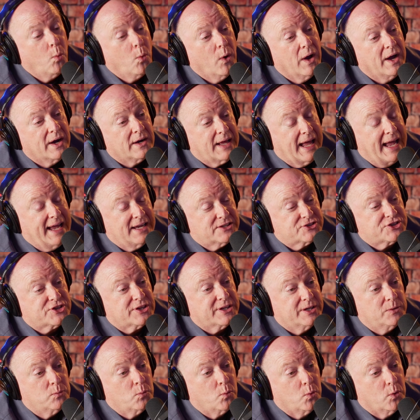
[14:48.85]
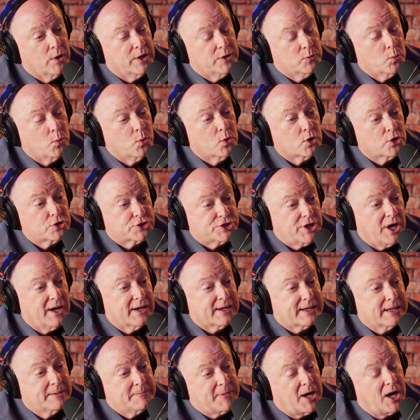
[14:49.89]
Well, actually, when we're
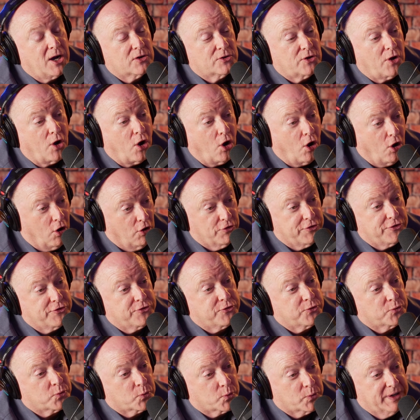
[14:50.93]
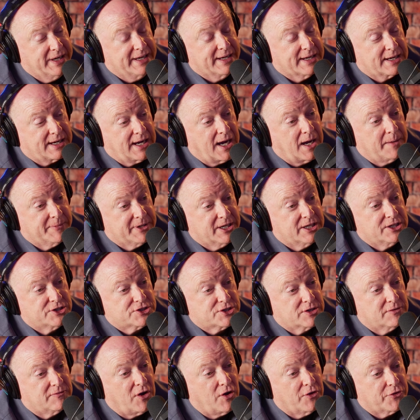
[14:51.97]
talking about all three, a
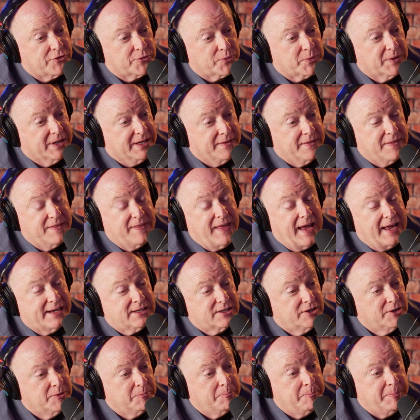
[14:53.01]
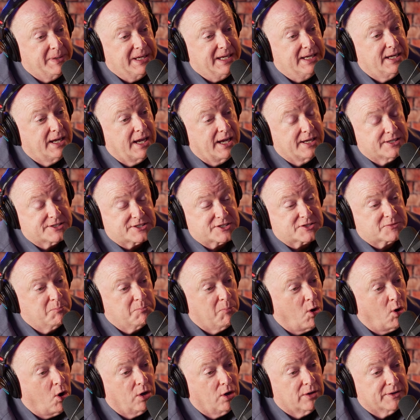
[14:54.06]
combination of all three, that could be as
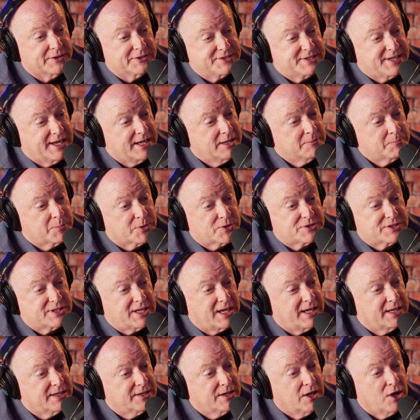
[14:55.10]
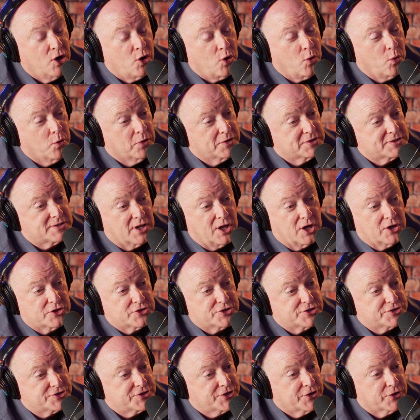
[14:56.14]
small as 10% or as
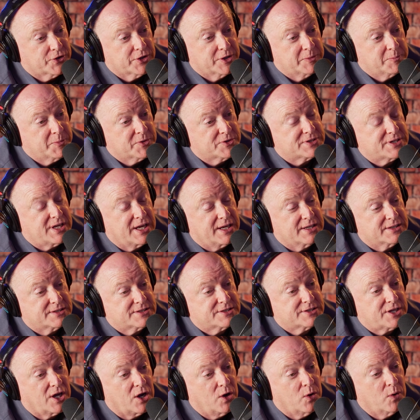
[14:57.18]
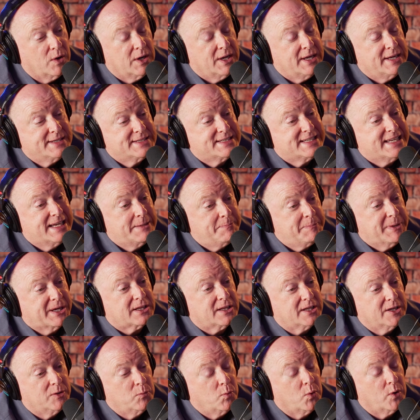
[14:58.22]
large as 30%. So
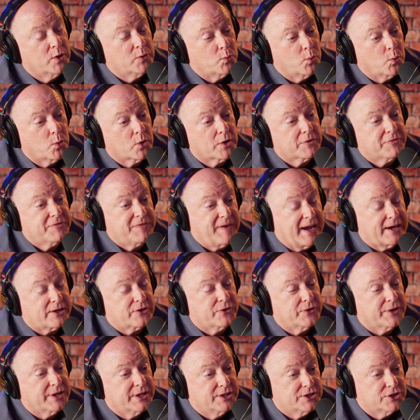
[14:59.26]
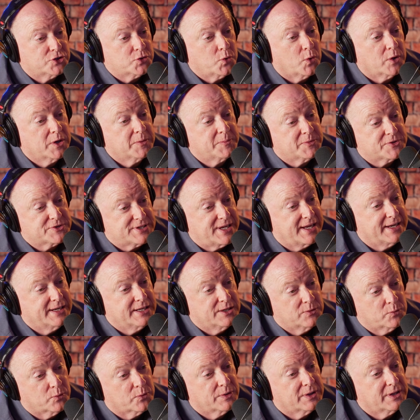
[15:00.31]
typically when we're factoring in the 20%,
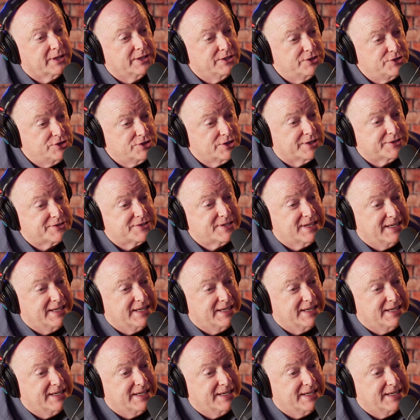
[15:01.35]
it really just